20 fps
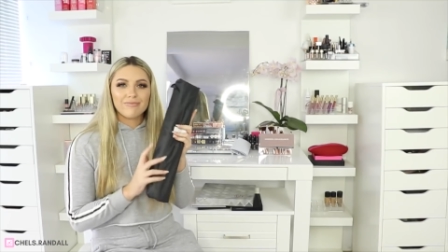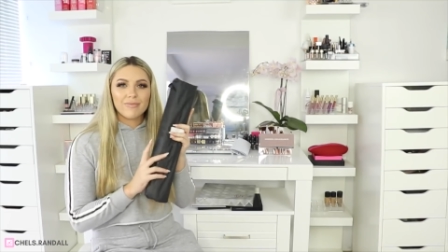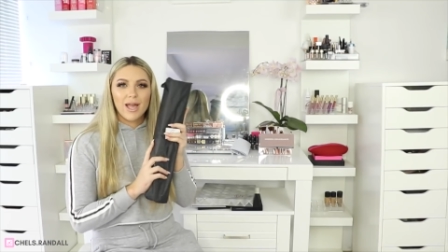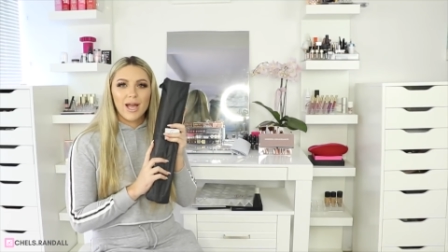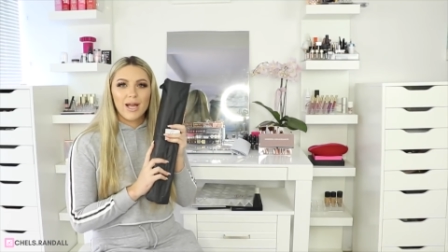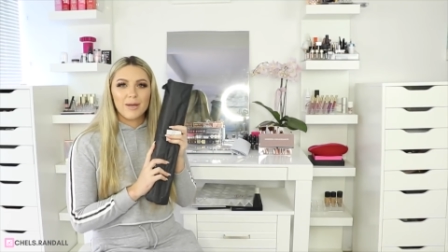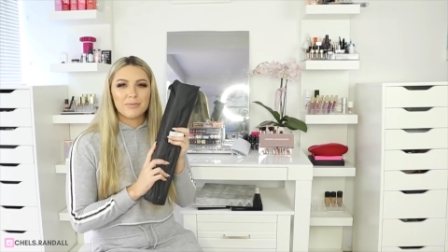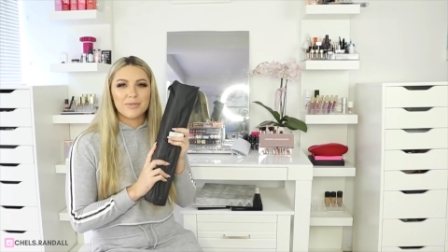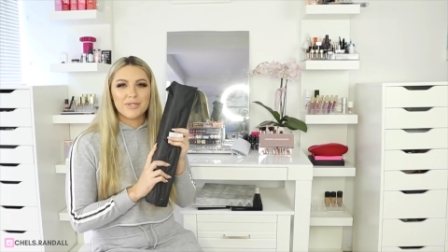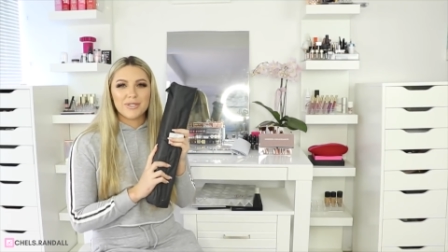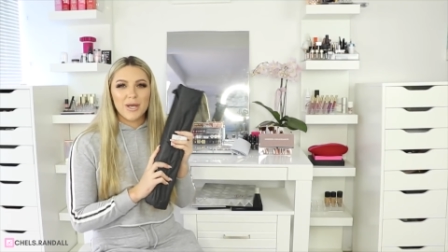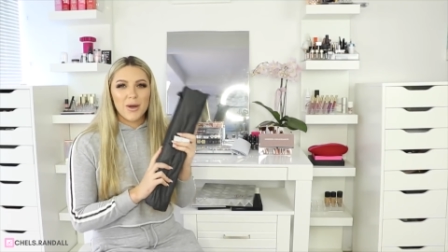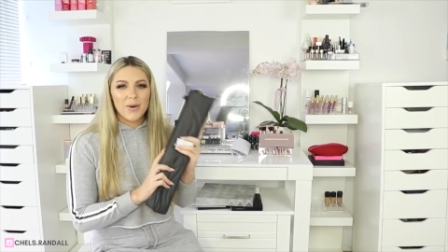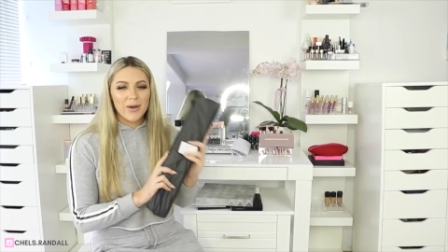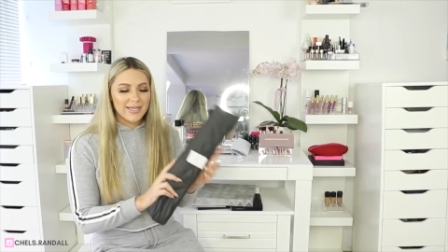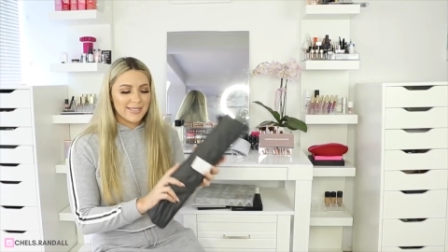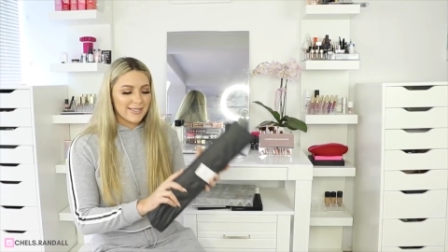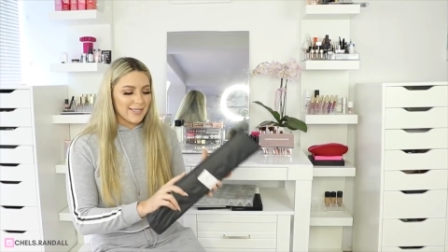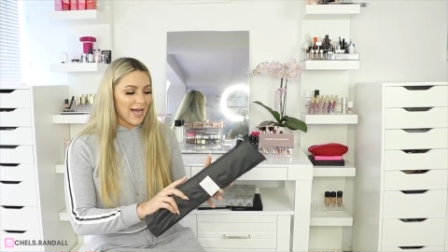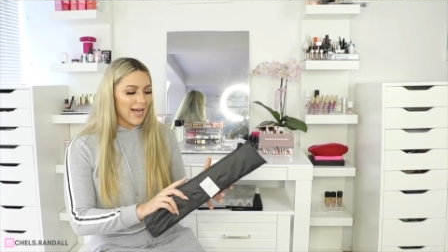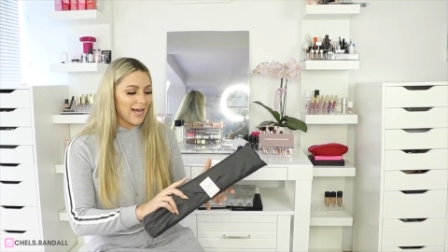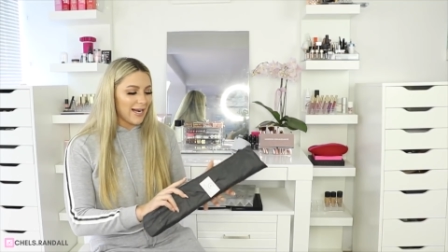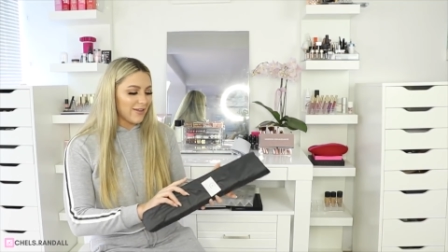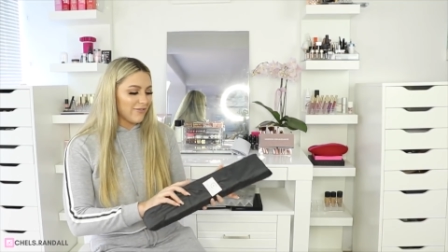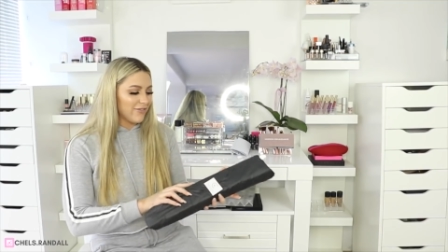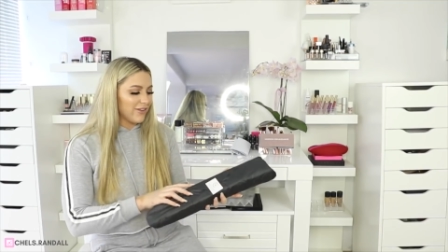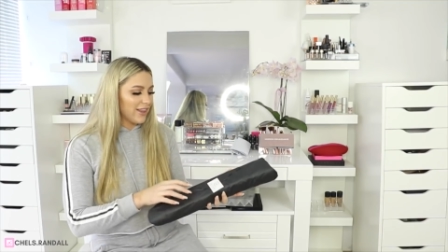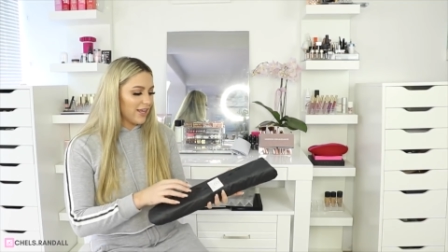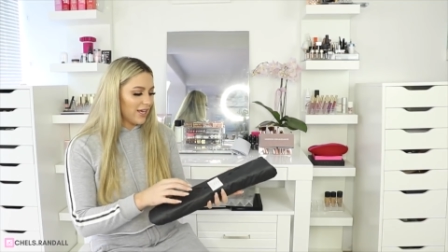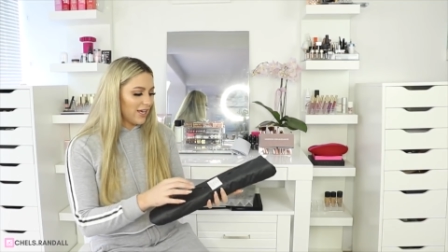I'm so excited
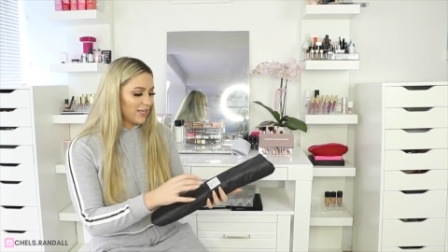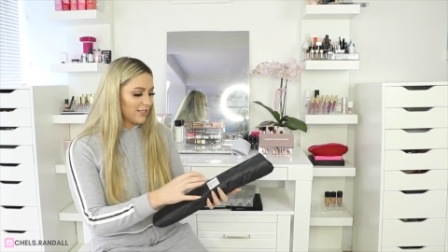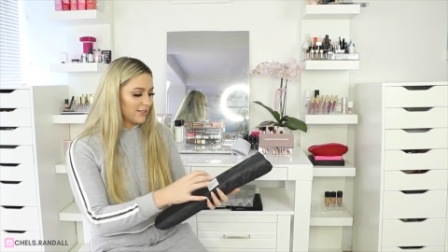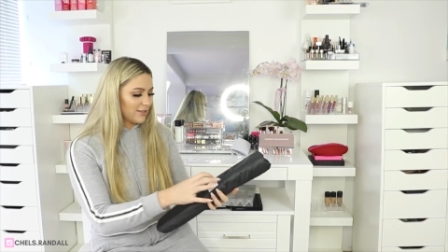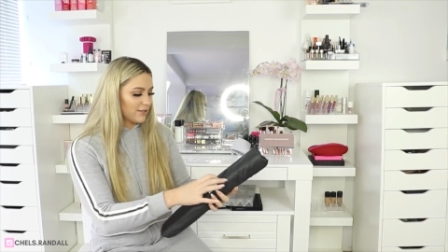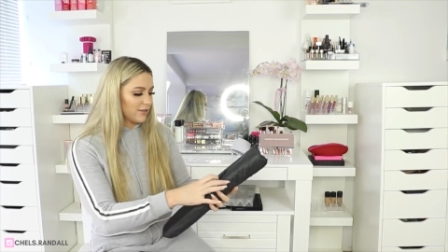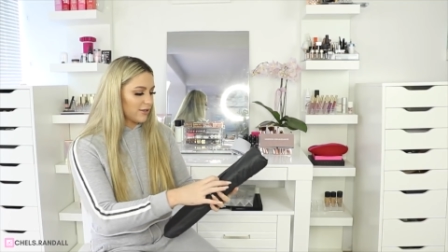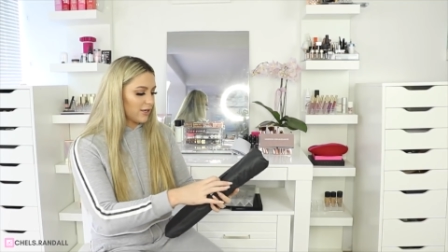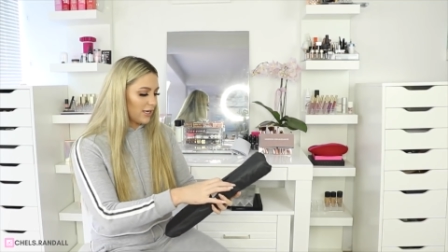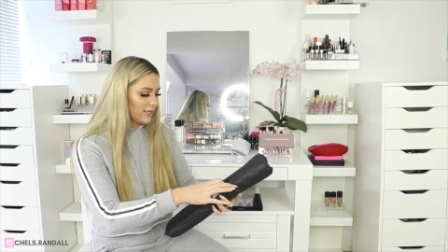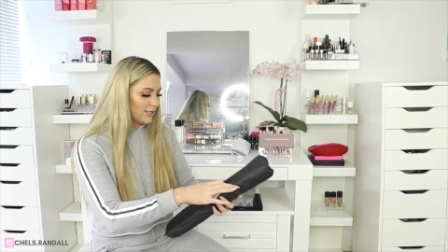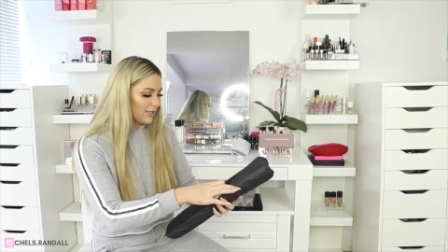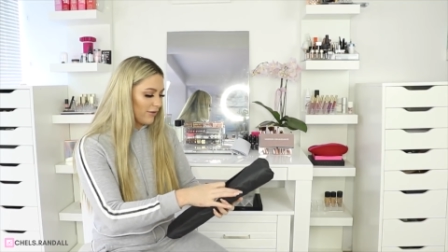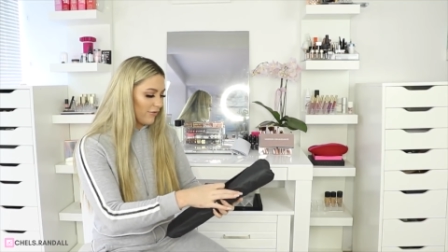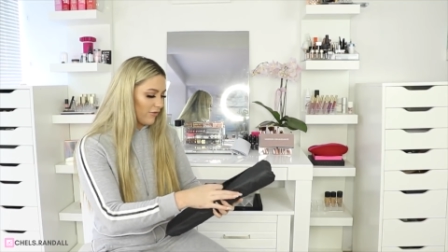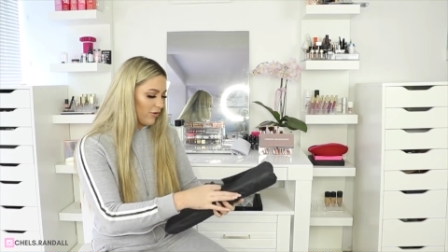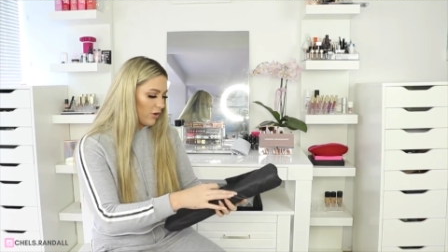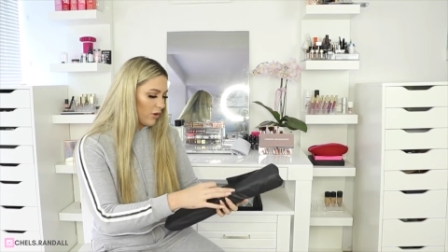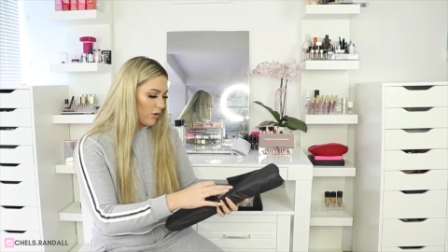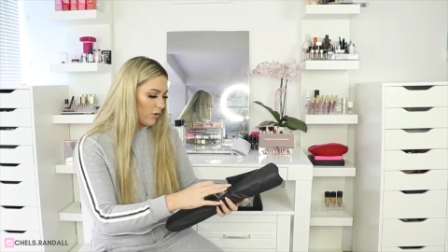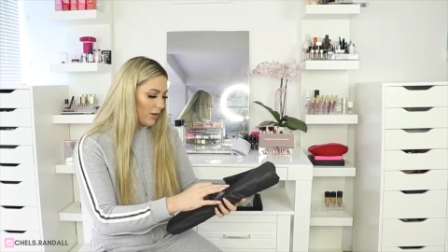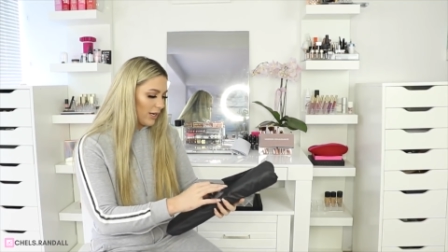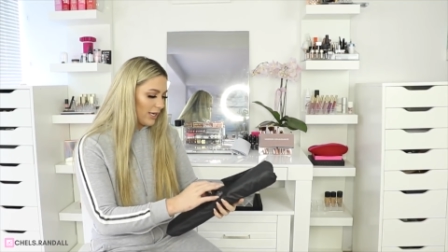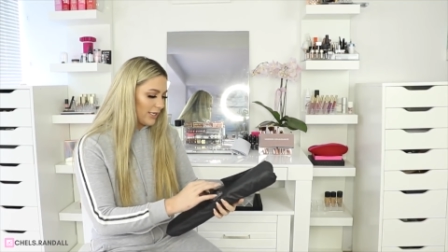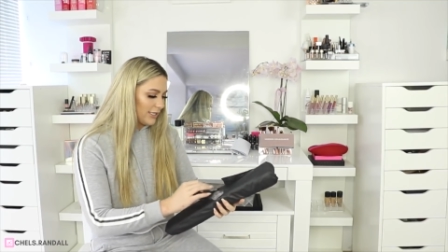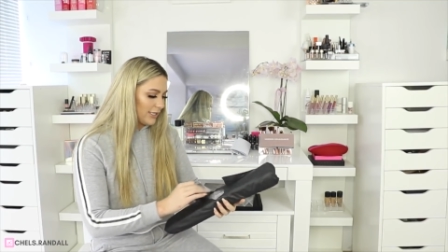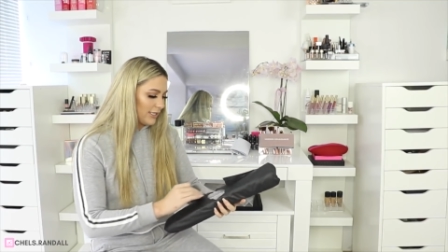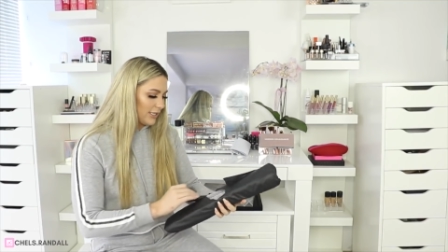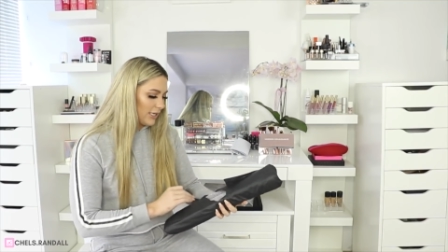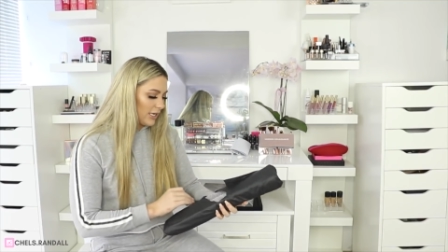for this! You guys have no
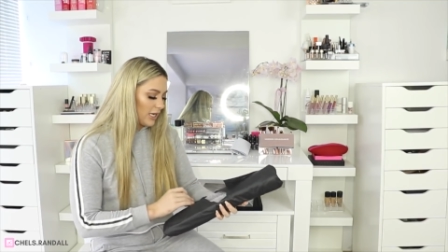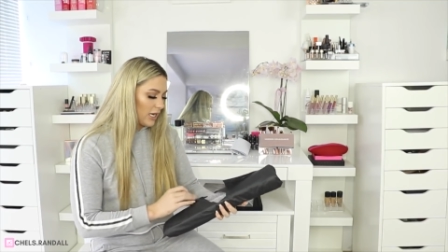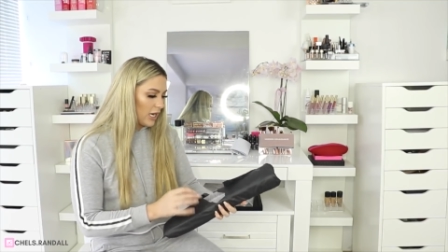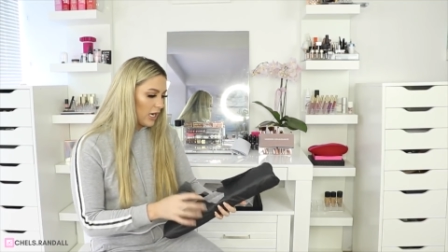idea.